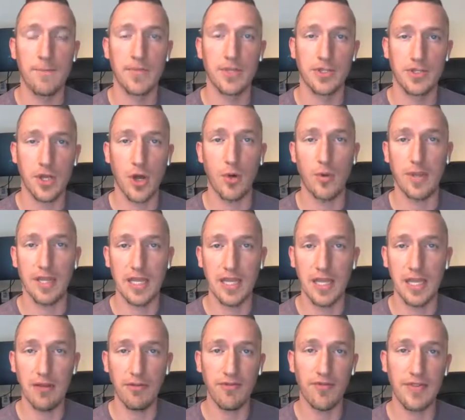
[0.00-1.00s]
So
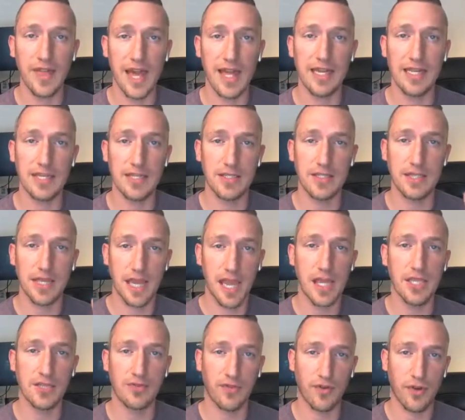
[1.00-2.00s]
if that is the
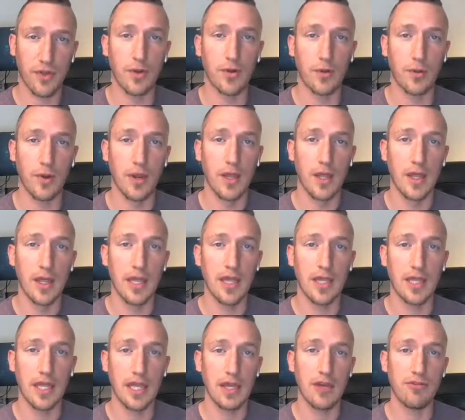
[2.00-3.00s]
case for you,
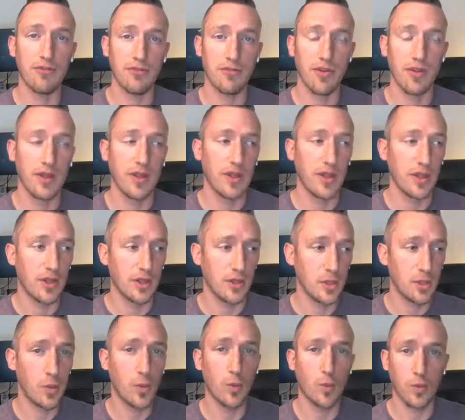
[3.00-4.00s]
if
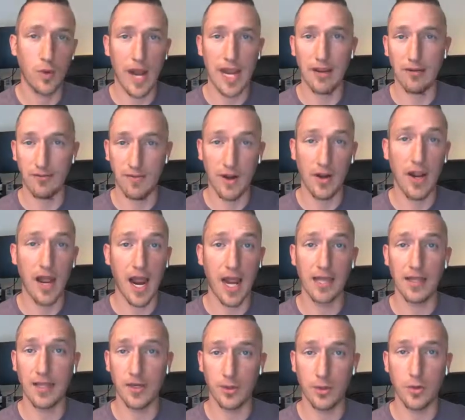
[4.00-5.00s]
you rank very
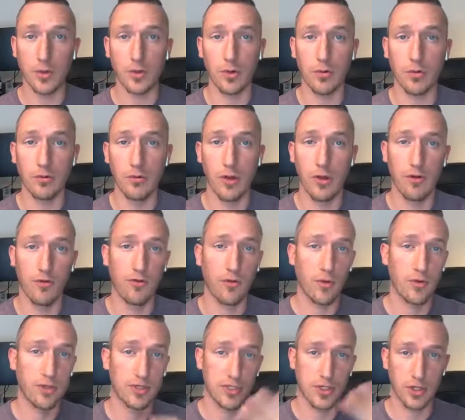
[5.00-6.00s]
highly in Google
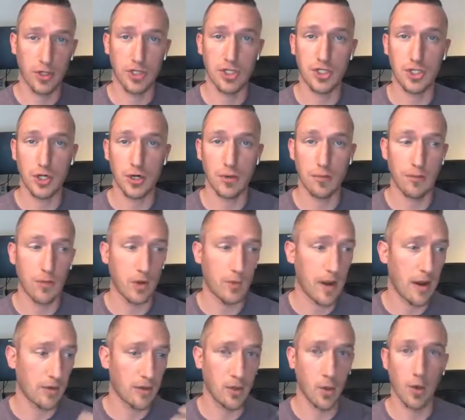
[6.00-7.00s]
for the search term
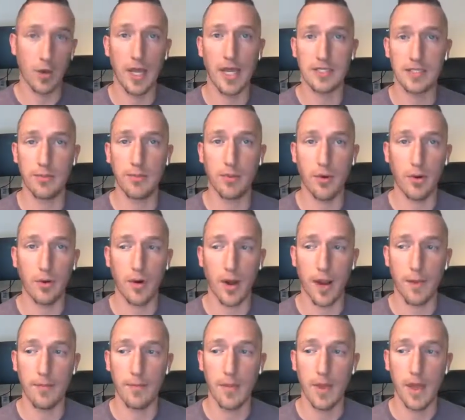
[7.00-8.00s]
around your lesson
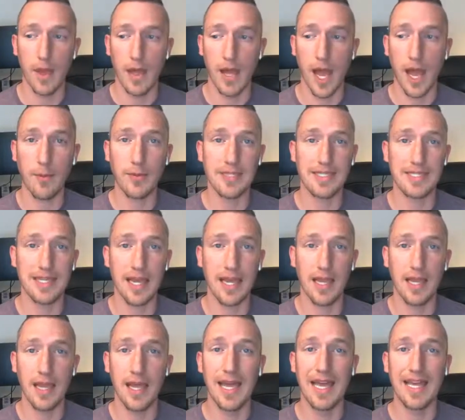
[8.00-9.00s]
program, I would
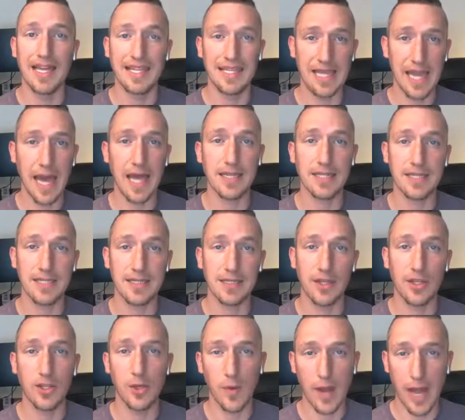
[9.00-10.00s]
say, yes,
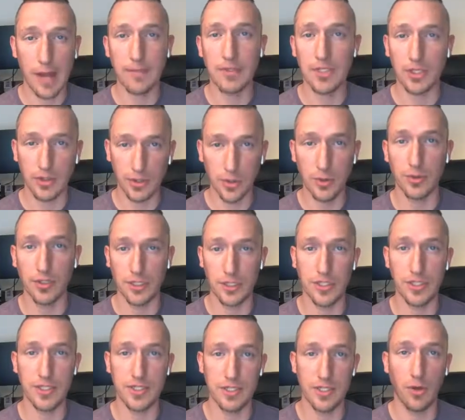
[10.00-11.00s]
you absolutely
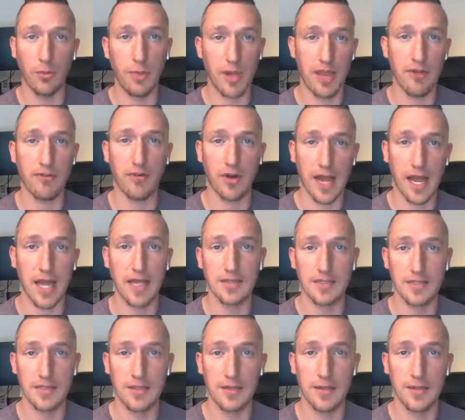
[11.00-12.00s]
should still pay for
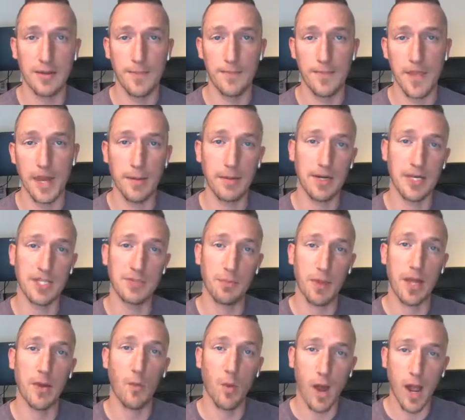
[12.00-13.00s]
ads. And I'm going to
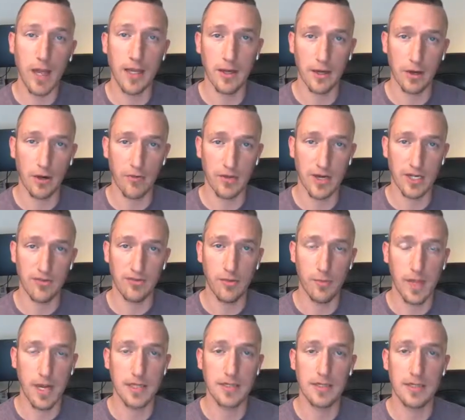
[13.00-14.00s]
explain why here over the next few
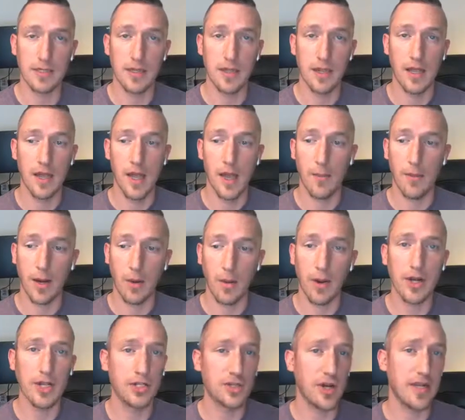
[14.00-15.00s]
minutes, but I
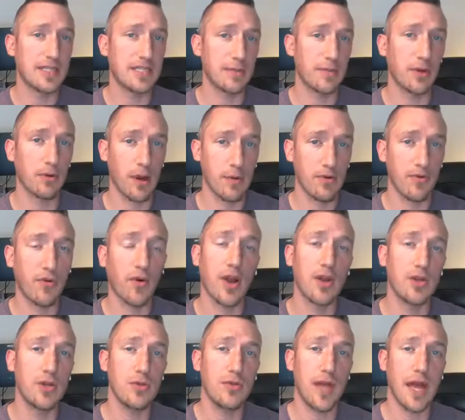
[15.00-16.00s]
want to address something right before I
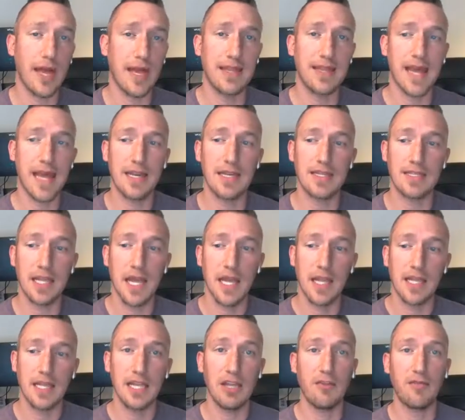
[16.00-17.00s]
do that, and that is
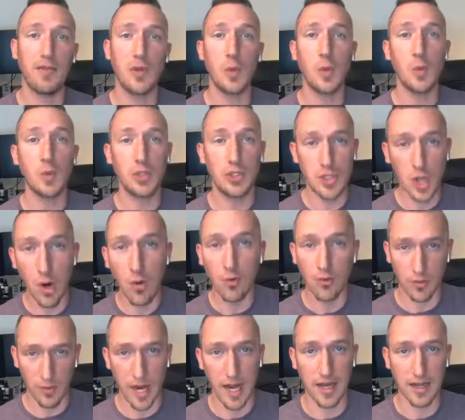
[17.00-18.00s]
if you
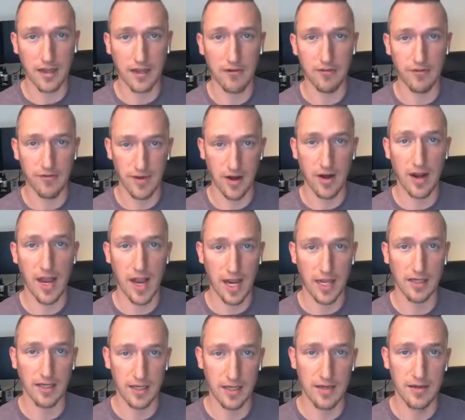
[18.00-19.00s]
don't rank very
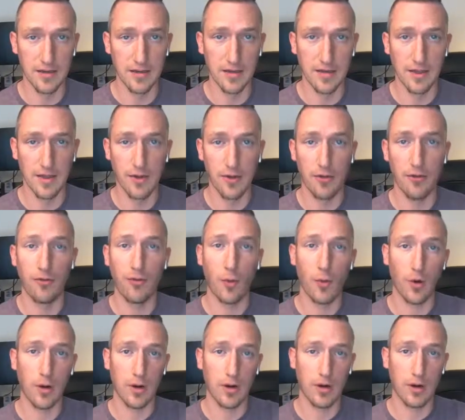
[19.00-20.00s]
highly
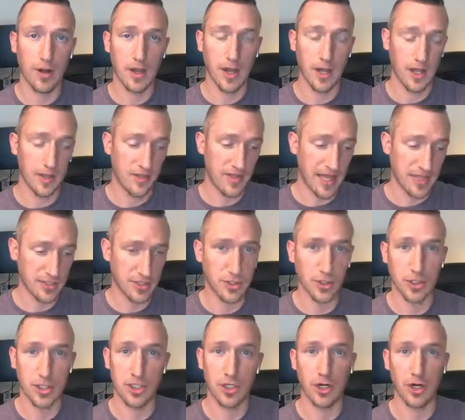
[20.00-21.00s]
for that
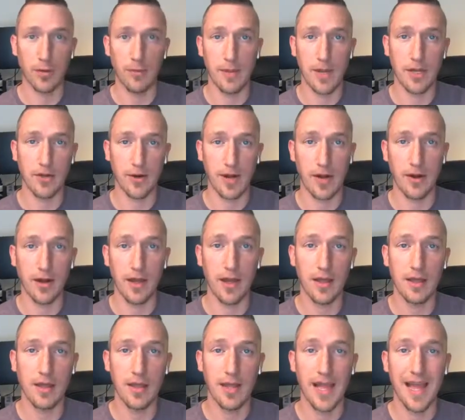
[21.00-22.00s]
search term in your
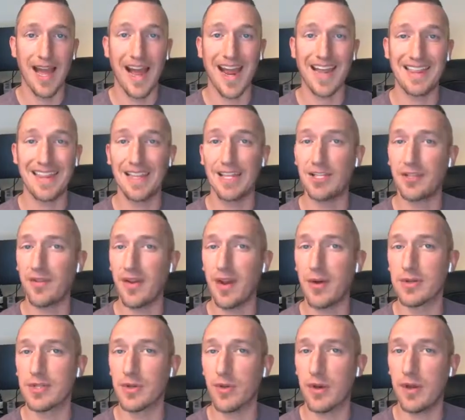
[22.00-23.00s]
area, I think this video
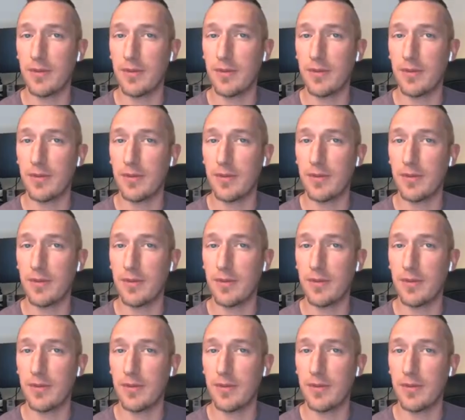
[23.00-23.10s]
is